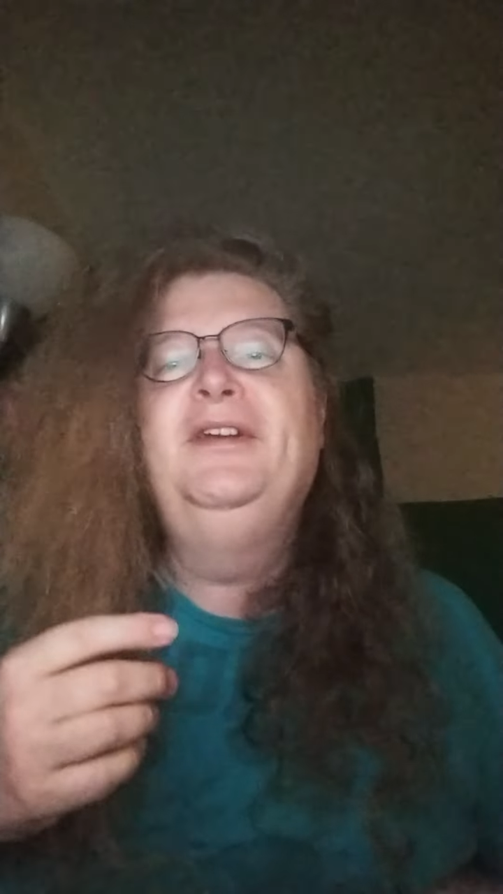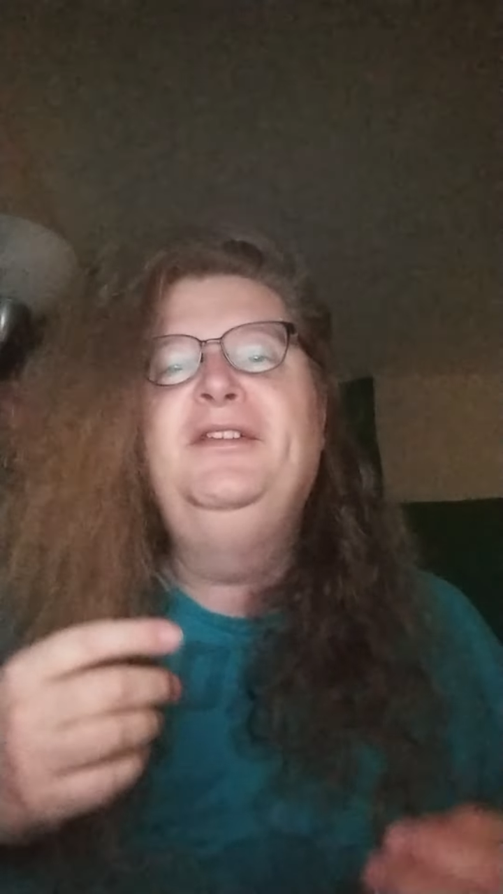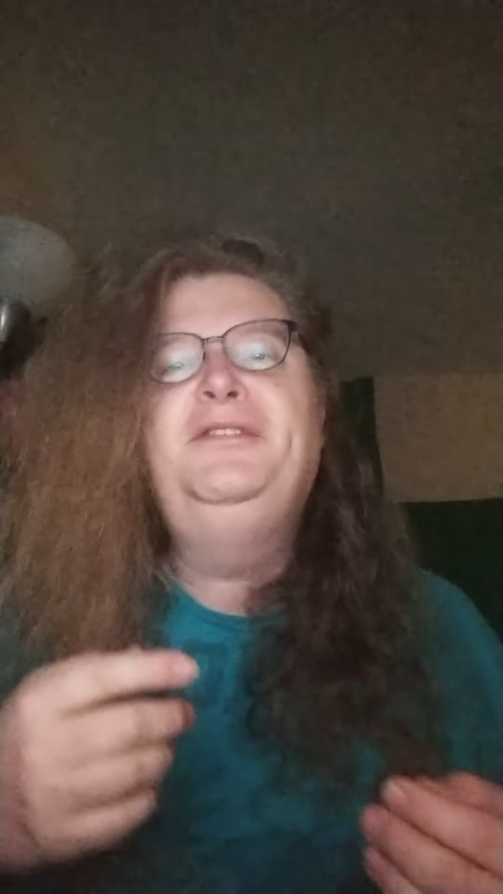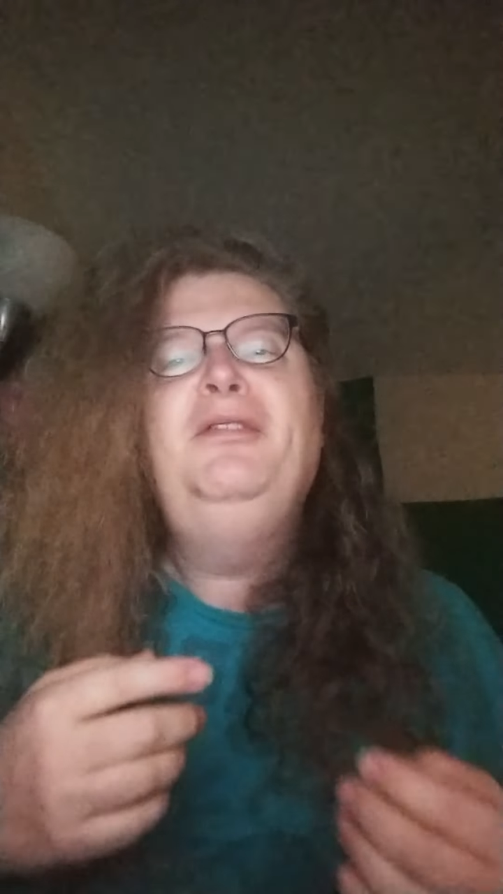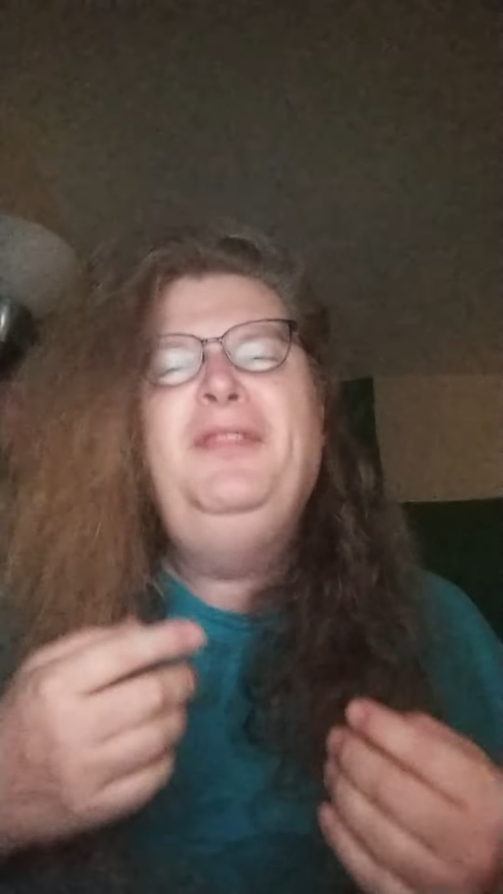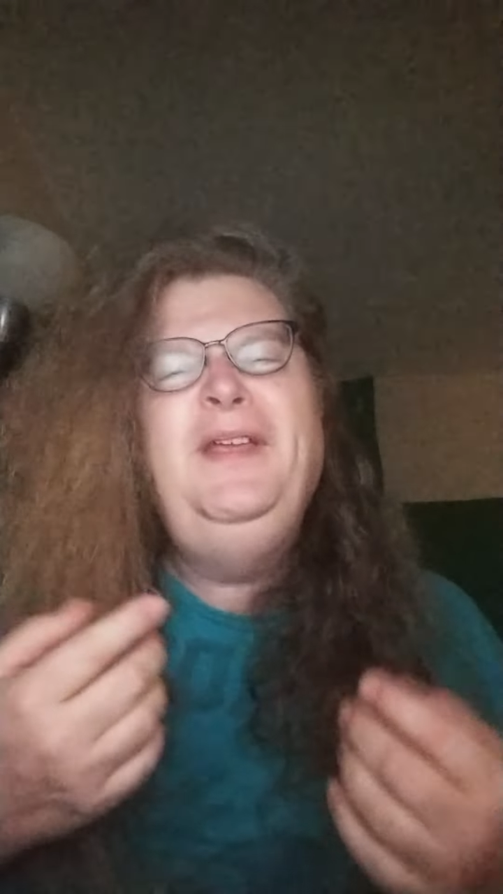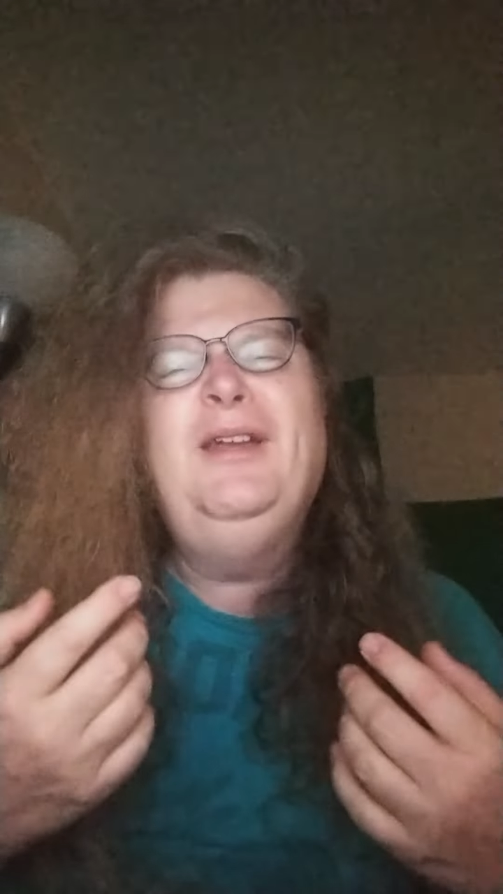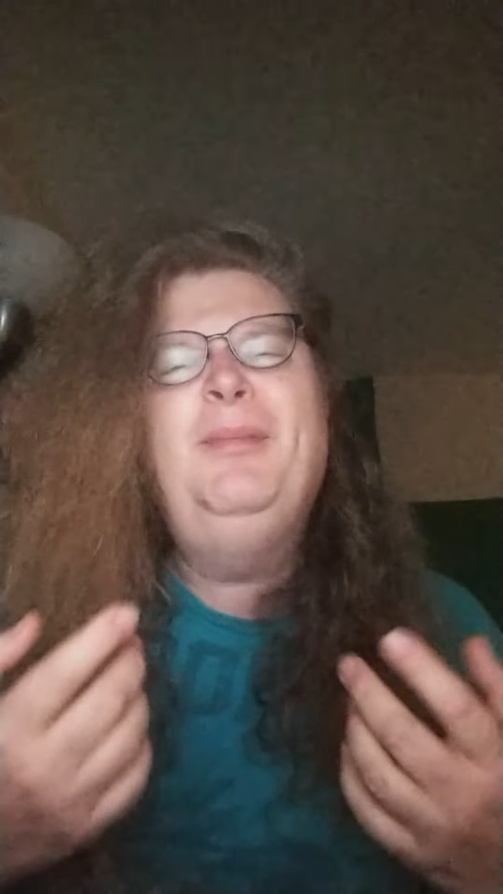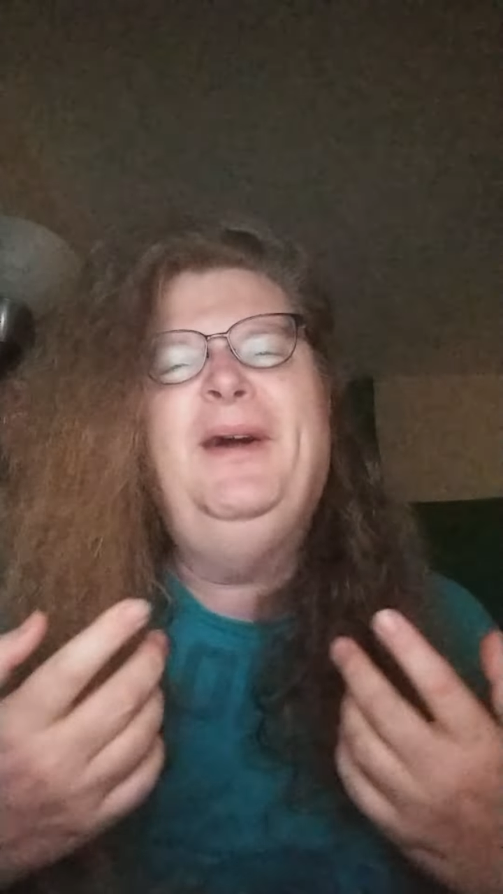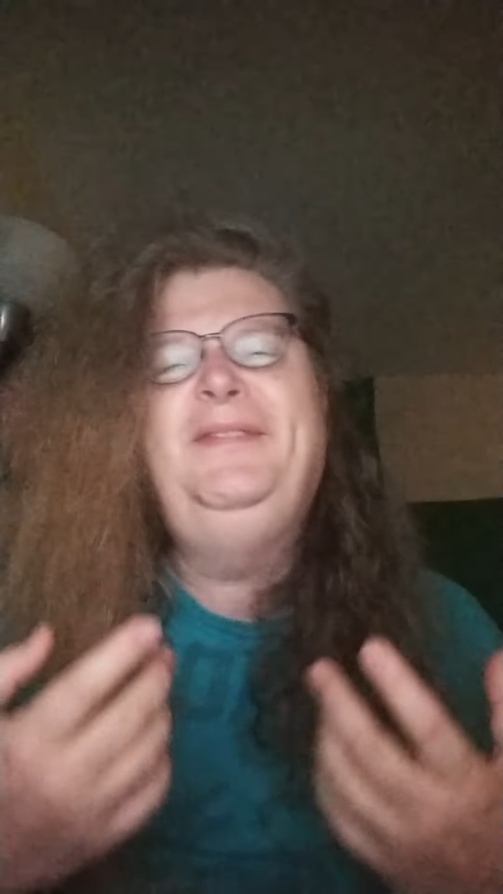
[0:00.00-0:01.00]
So think
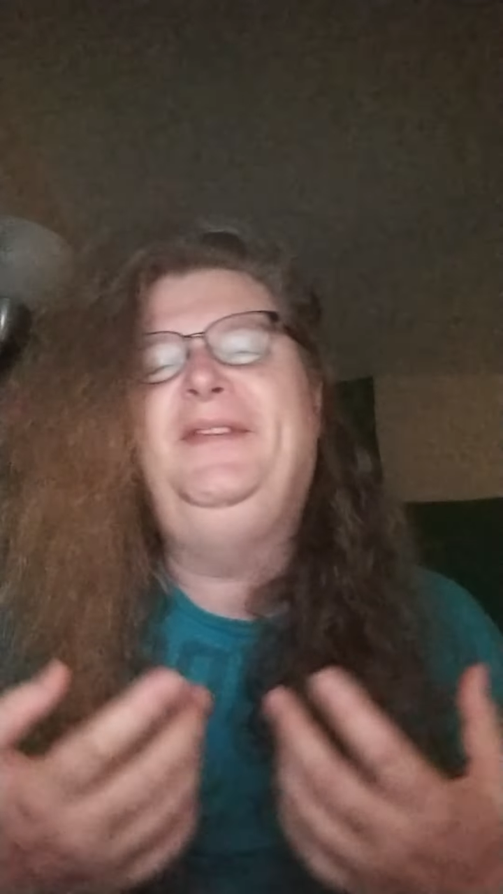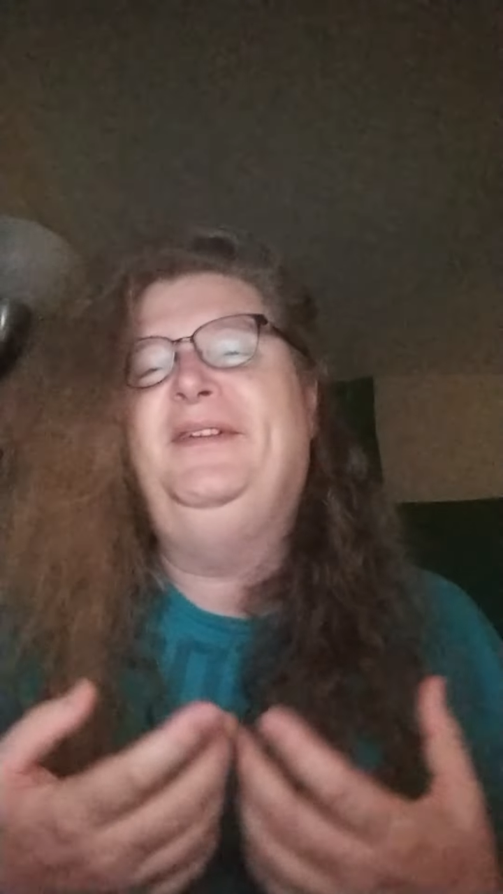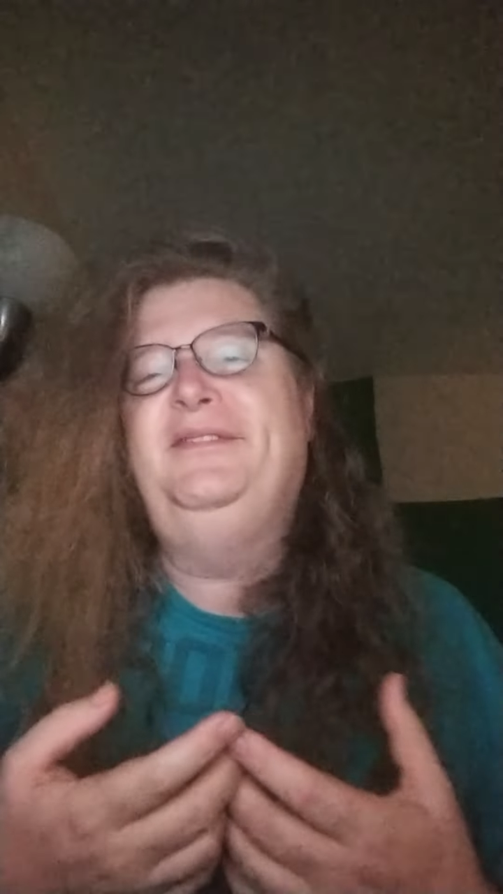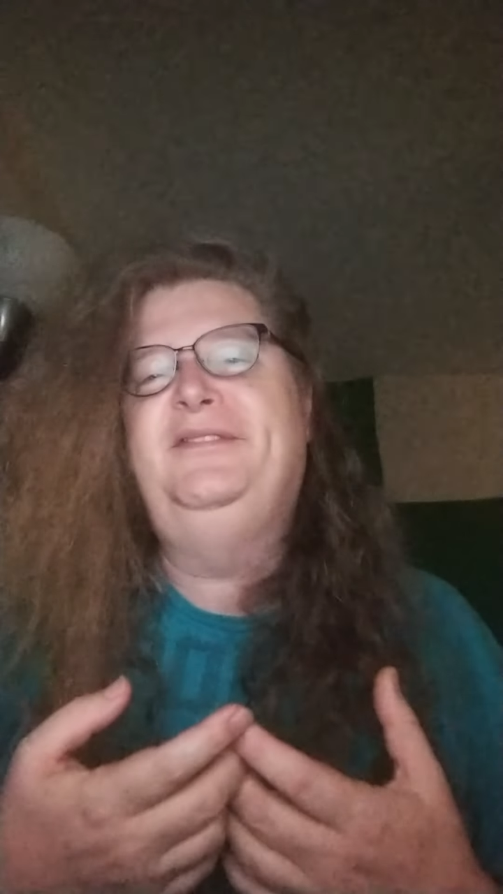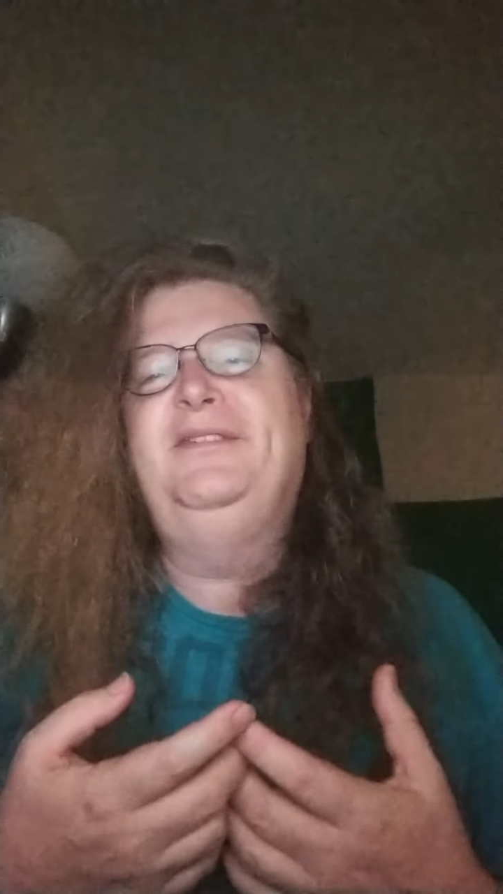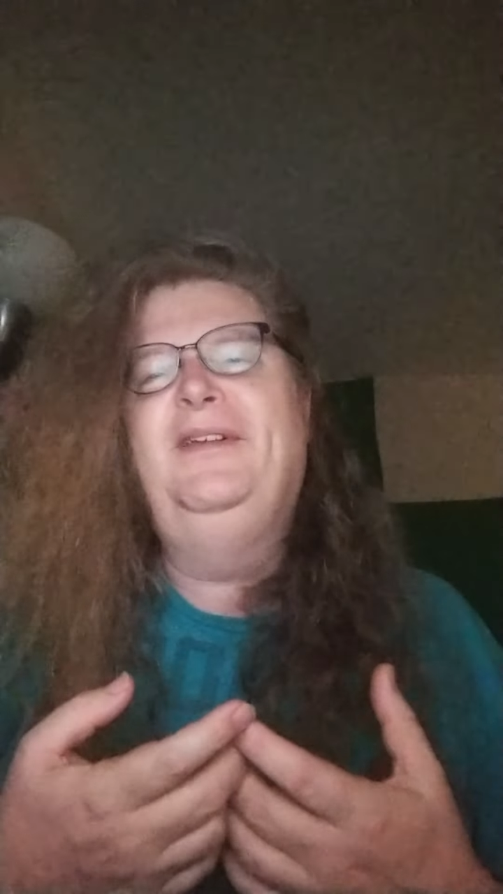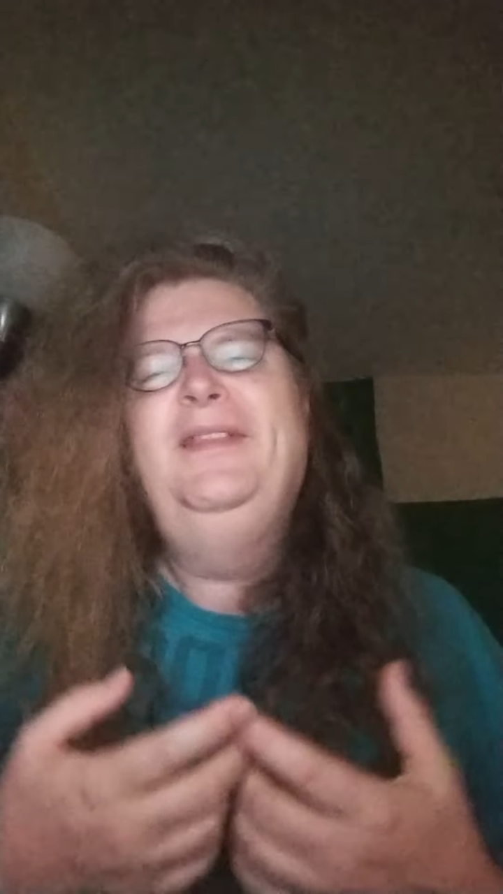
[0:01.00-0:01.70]
about this.